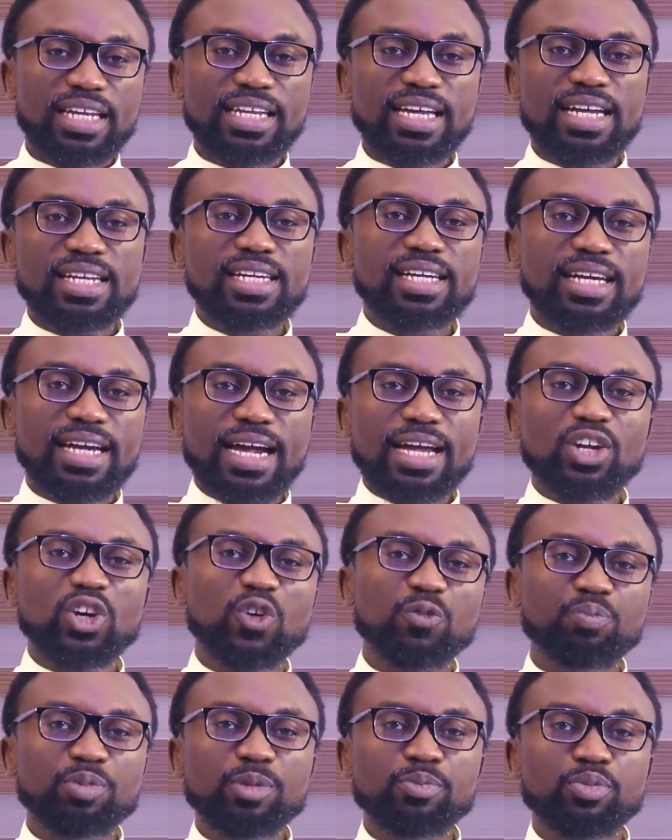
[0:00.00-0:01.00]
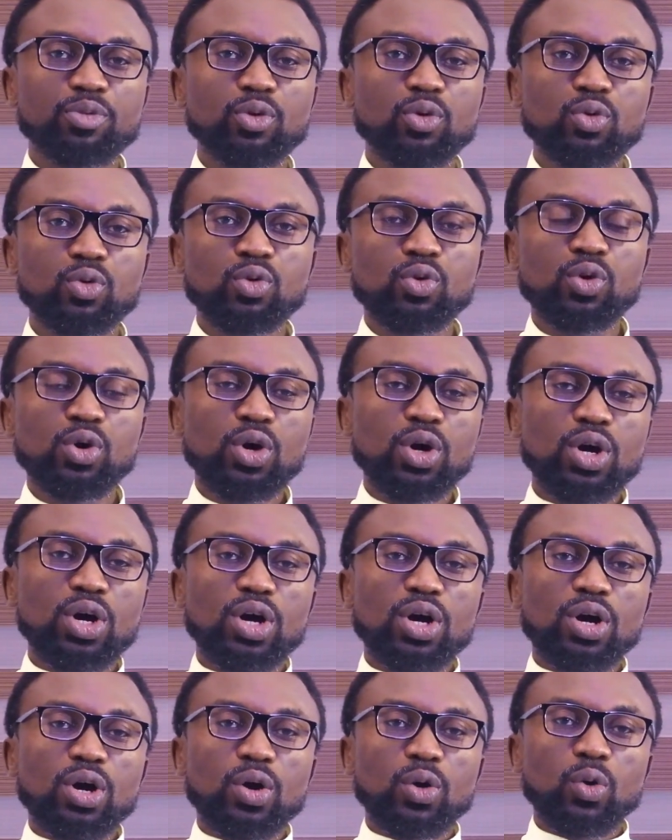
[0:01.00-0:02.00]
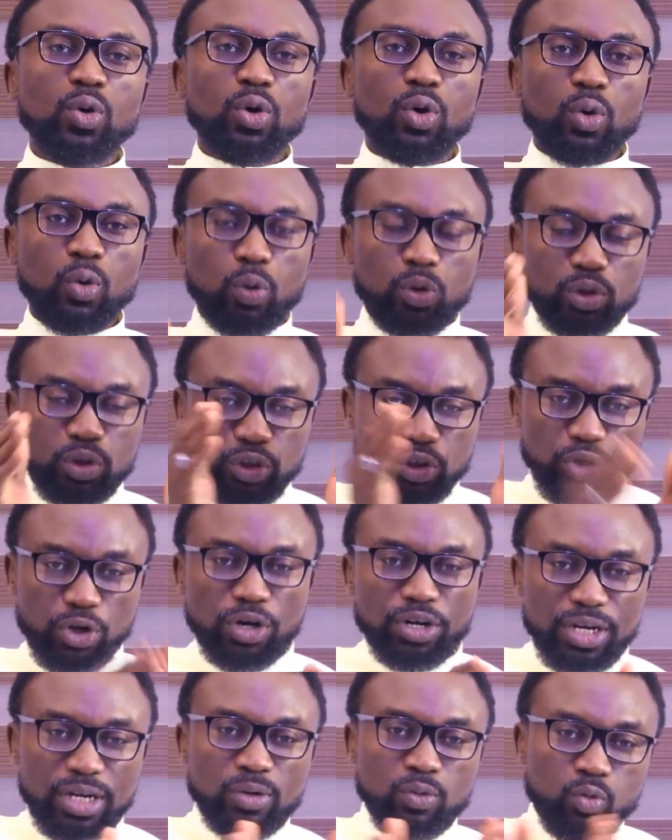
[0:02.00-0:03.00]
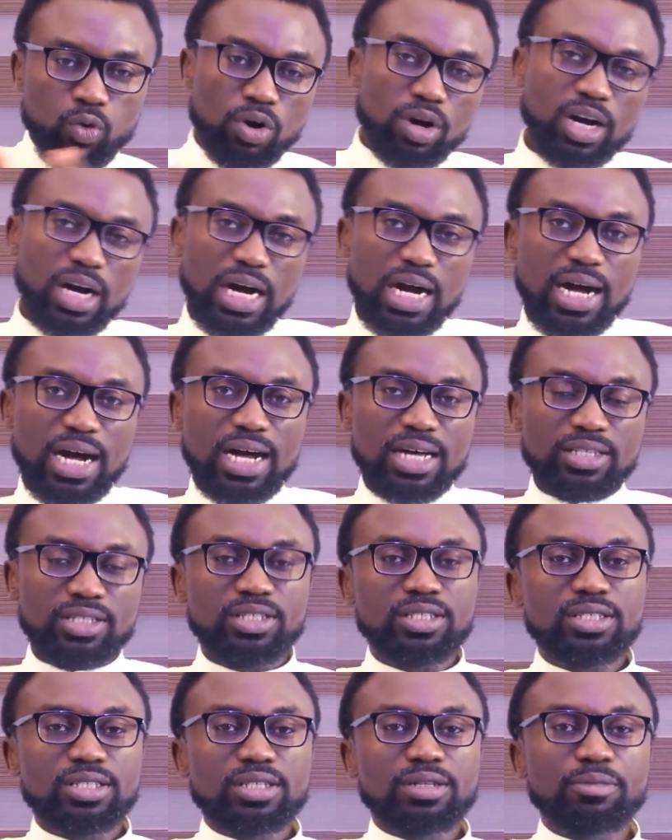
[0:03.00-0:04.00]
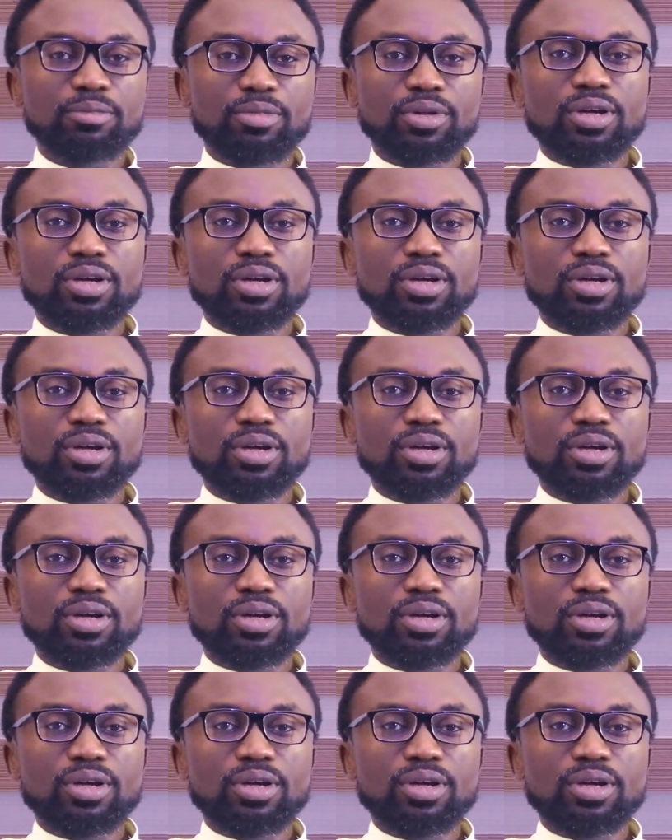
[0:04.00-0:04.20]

They are the kind of people who, during work hours,